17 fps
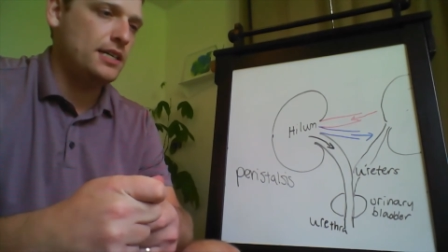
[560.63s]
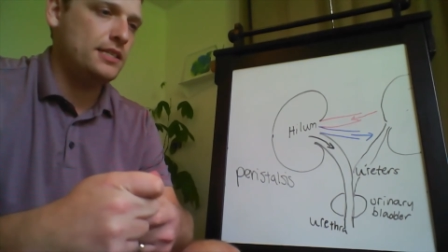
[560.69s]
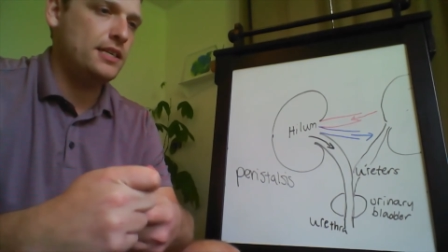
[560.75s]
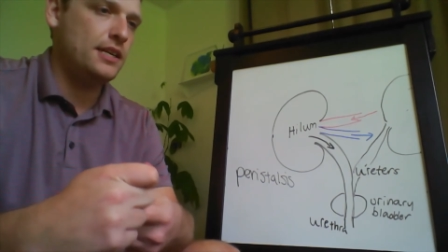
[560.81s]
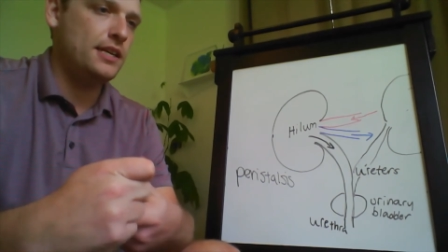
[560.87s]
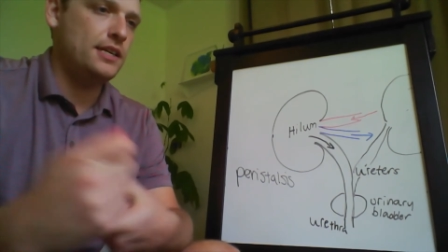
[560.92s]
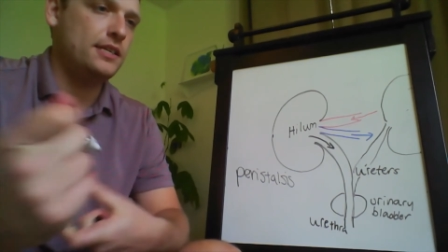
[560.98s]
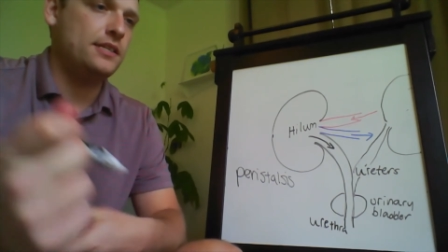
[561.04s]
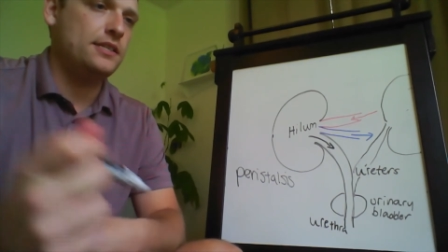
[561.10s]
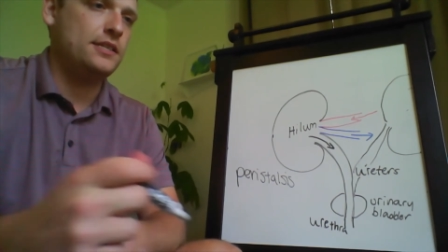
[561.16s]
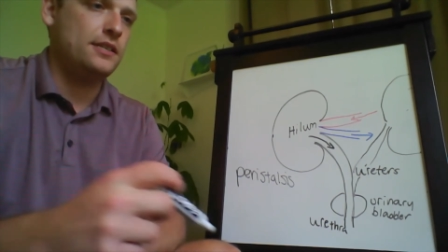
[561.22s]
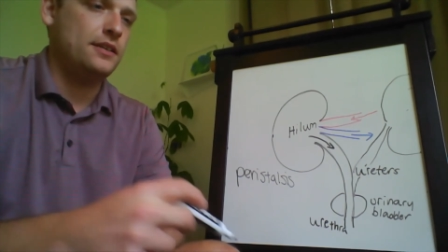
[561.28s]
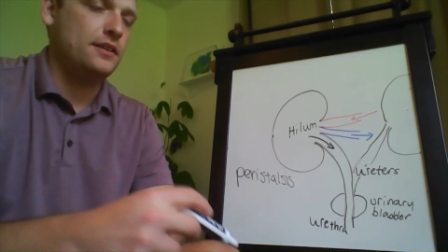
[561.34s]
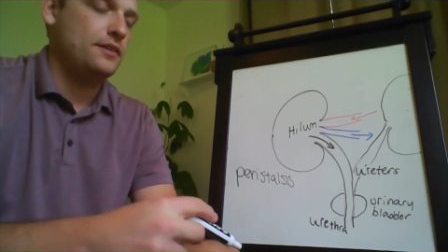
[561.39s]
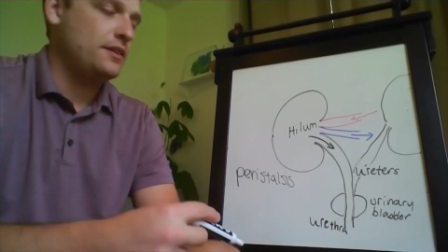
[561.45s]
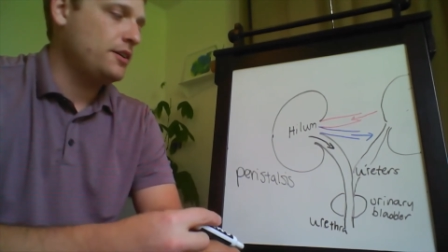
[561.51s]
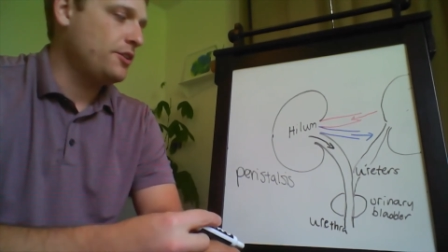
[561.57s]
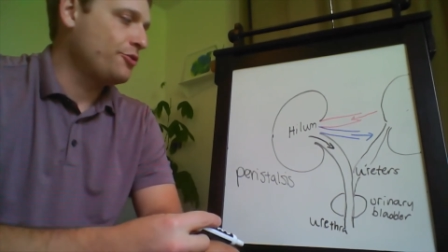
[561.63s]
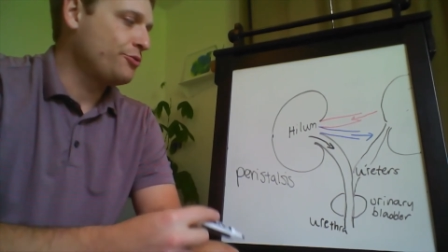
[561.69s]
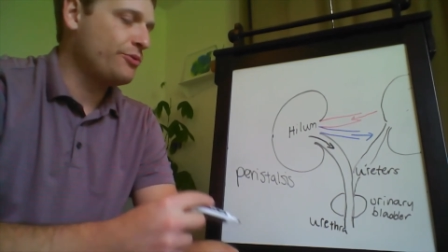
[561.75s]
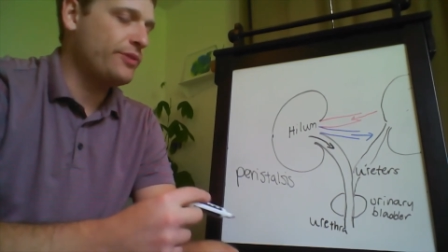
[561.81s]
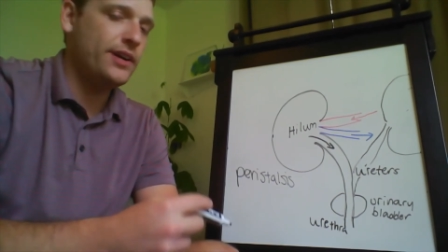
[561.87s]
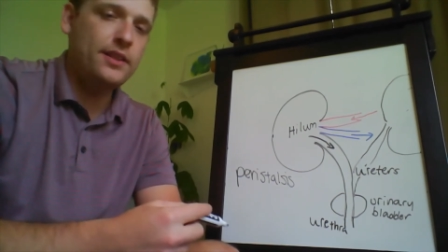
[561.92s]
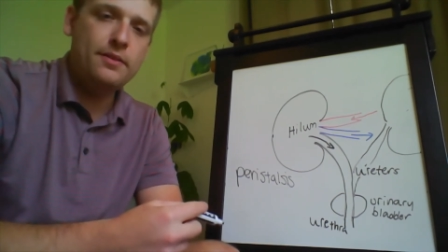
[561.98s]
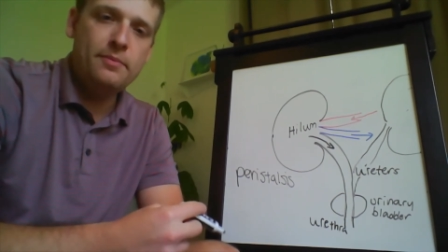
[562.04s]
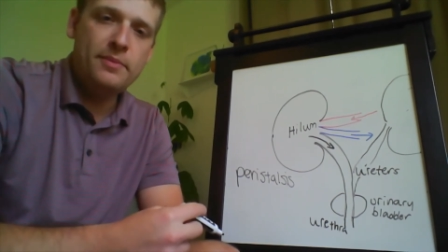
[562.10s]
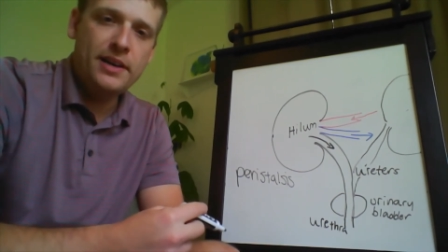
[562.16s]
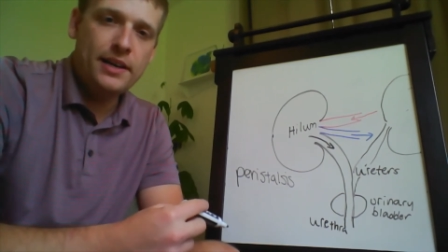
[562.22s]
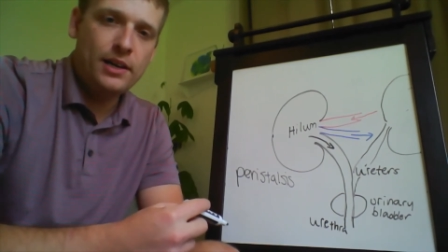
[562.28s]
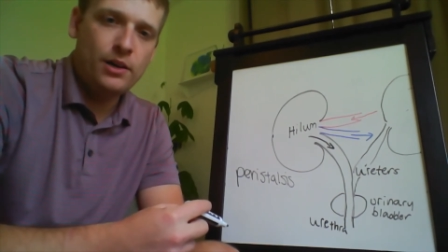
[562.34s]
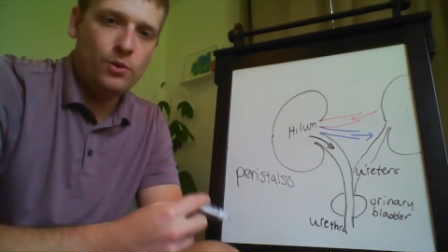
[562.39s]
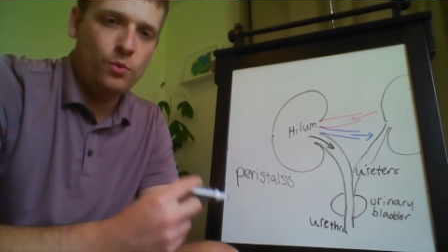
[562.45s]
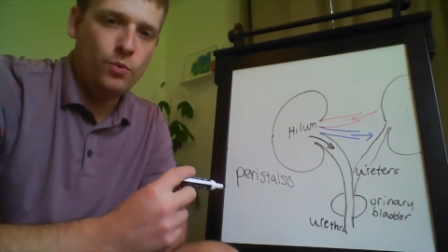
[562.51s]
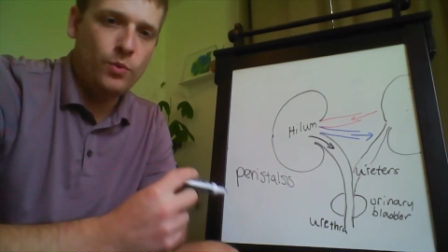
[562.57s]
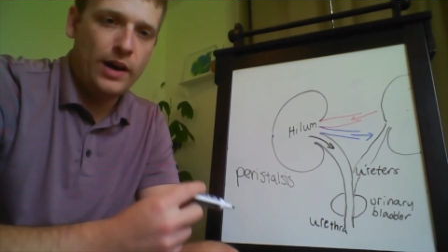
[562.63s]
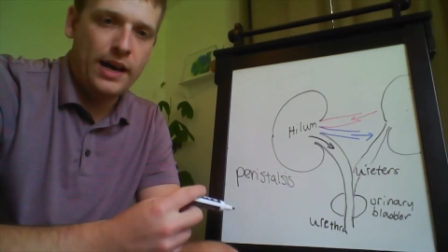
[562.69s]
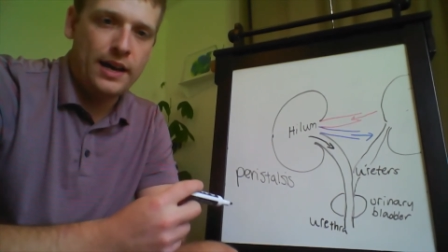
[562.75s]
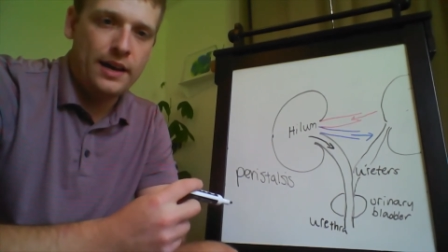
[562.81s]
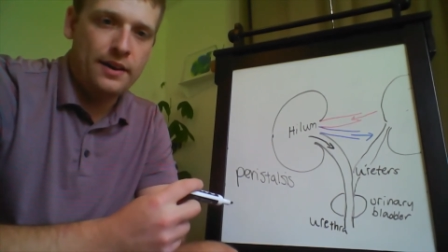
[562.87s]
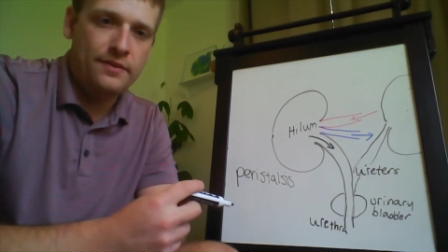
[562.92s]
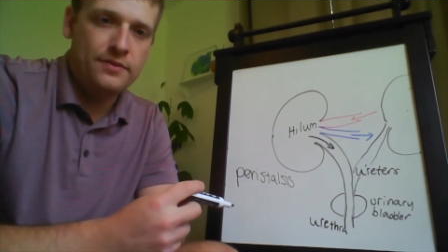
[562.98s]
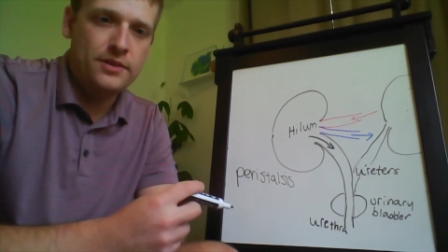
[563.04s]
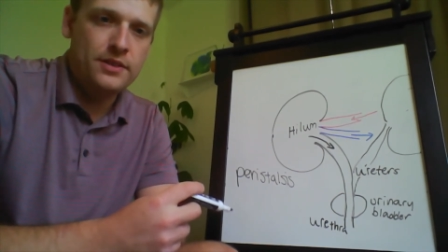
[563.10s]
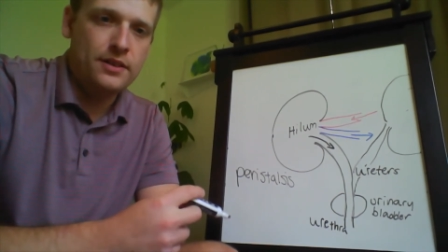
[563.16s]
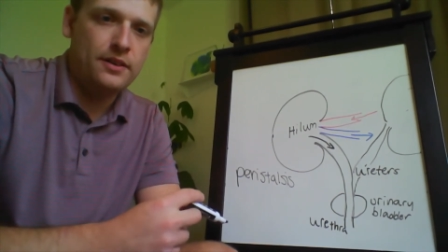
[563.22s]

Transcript: it is rhythmic waves